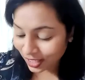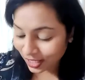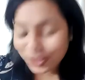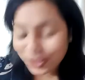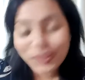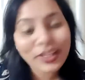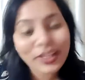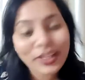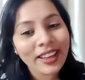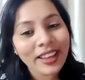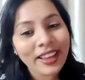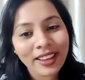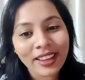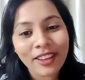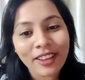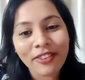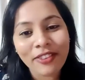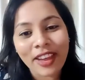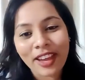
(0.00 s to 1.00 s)
today,
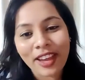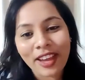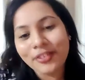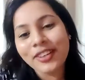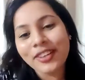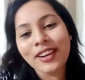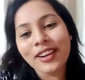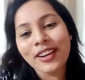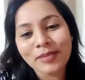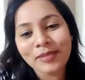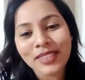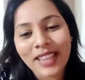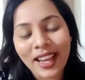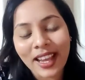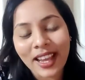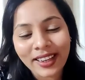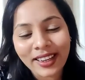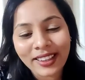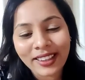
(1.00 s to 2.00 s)
if ever I'm
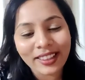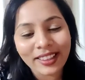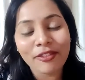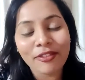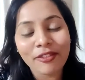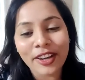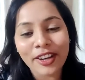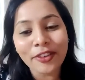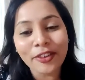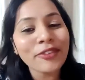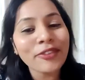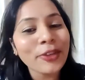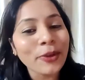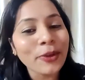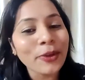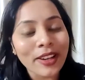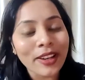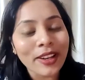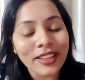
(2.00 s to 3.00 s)
standing in front of you
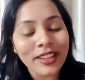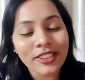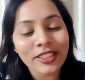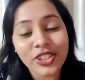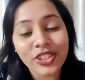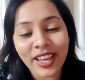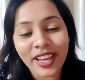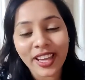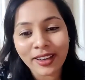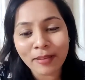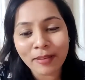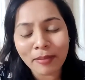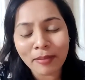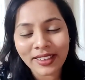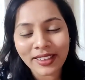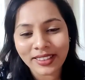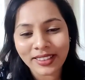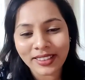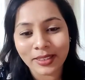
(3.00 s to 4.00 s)
all and sharing my
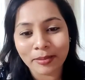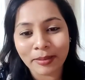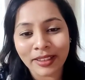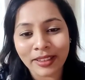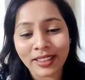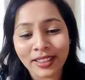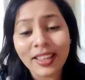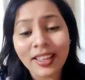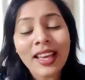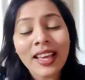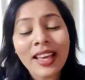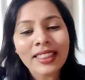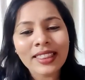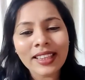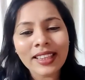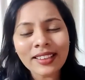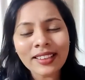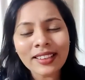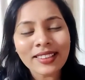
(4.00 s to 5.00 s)
testimony,
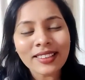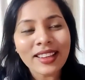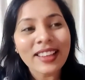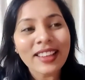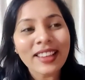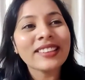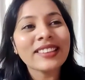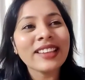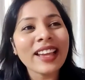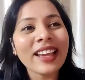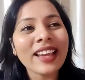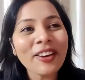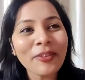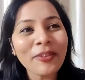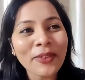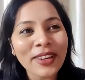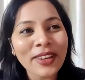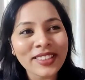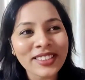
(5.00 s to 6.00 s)
then there
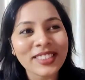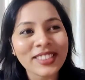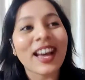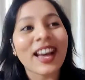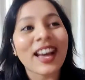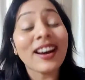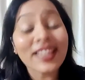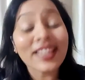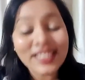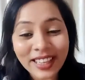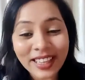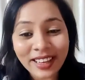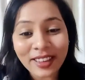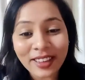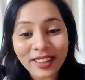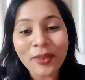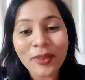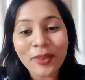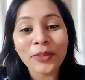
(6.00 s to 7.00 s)
was a
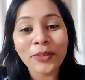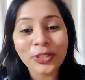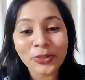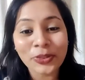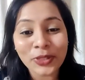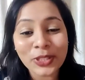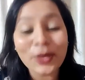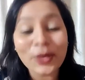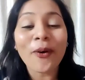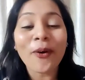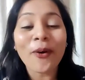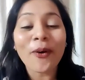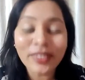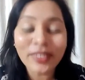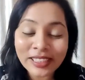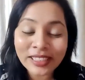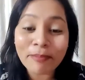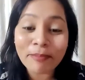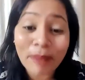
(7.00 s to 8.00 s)
day which was
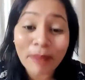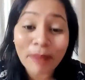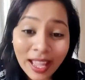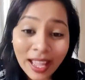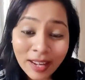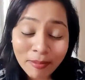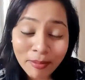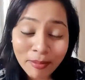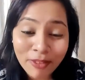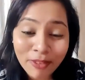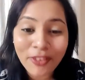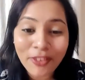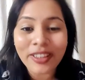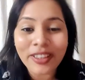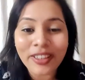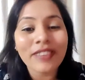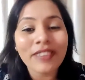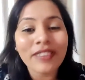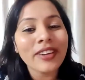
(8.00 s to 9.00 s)
already planned before
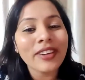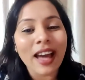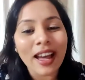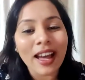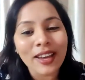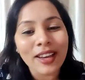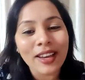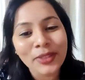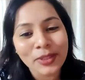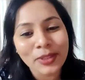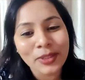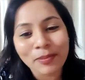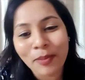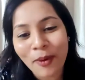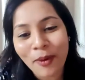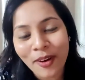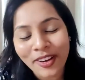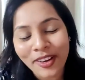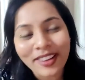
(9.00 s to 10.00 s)
even I was
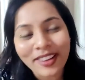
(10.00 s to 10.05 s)
born.